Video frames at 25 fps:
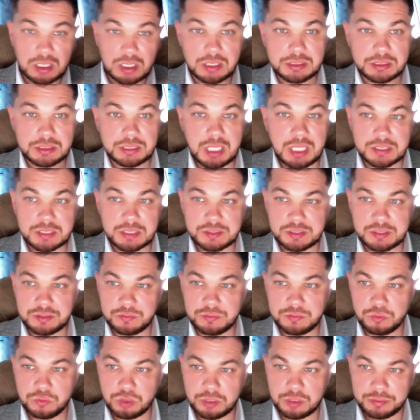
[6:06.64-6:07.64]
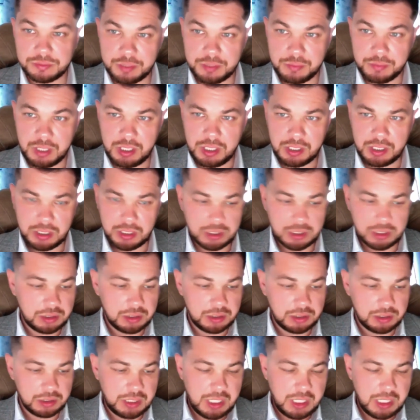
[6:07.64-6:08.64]
can you hear me? Can you hear me?
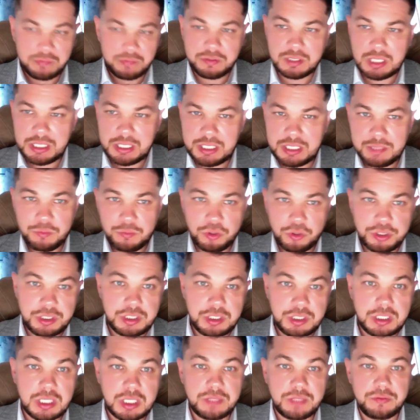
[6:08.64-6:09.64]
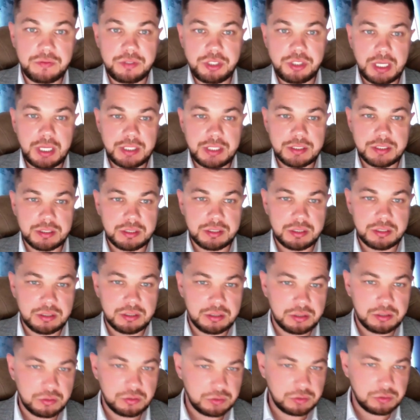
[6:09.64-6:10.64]
Or,
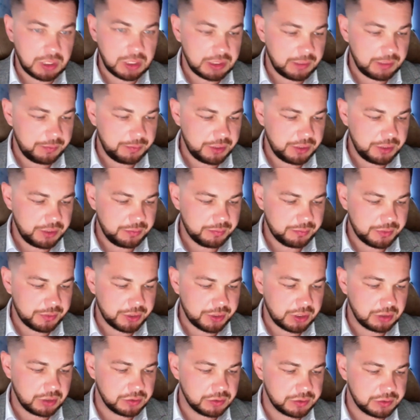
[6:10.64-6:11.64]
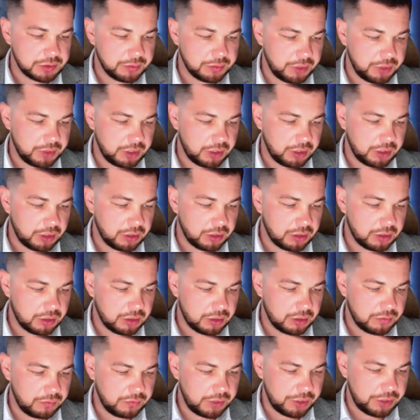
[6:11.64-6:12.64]
you know what? Don't
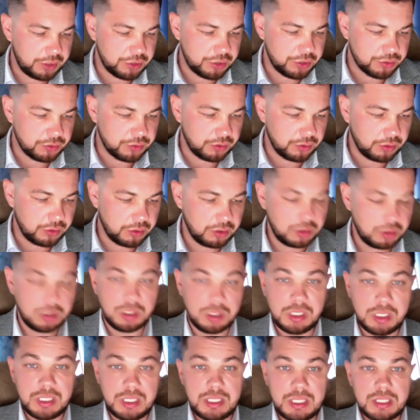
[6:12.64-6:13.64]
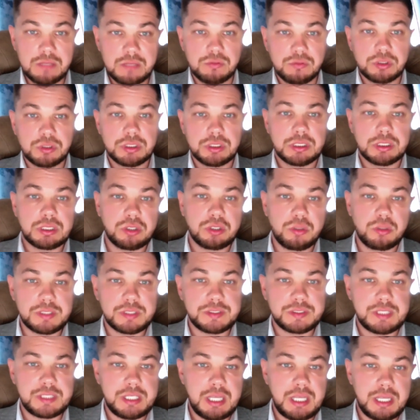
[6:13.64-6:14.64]
answer. I will ask Ruslan, our
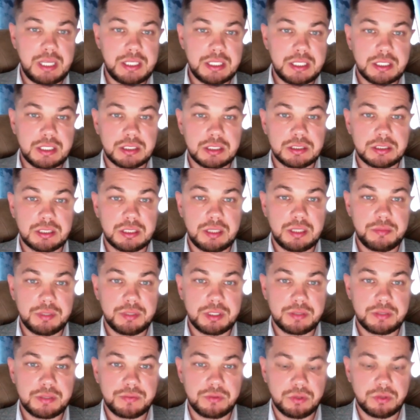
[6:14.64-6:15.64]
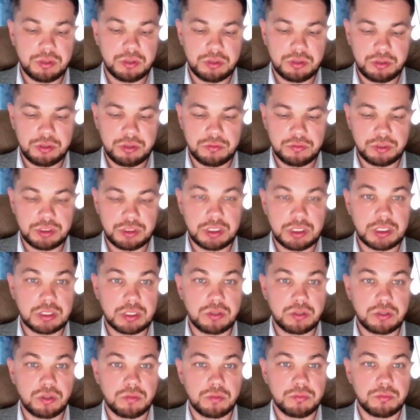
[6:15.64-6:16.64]
moderator, to
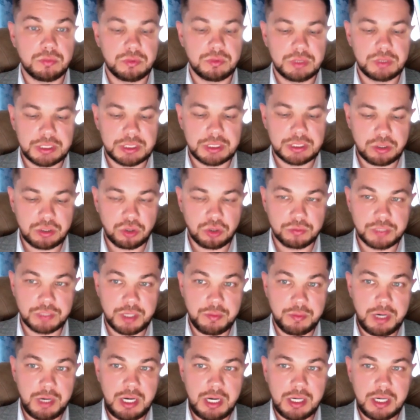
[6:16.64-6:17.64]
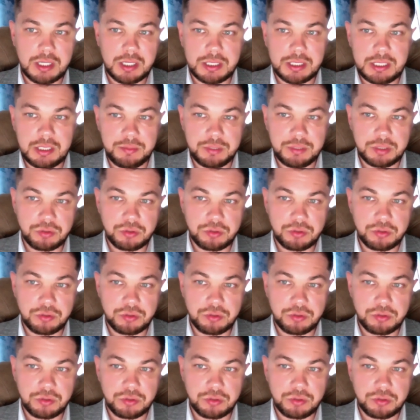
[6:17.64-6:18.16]
tell me if this is